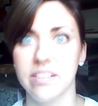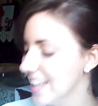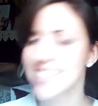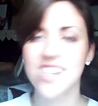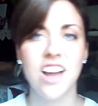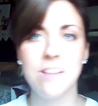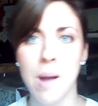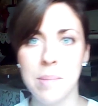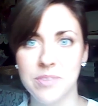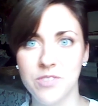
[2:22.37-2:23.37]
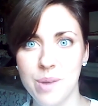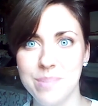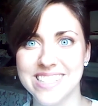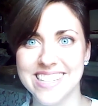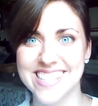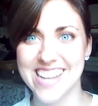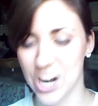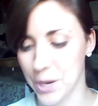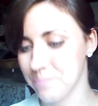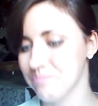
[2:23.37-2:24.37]
Let's talk about performances
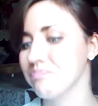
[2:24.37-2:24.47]
here.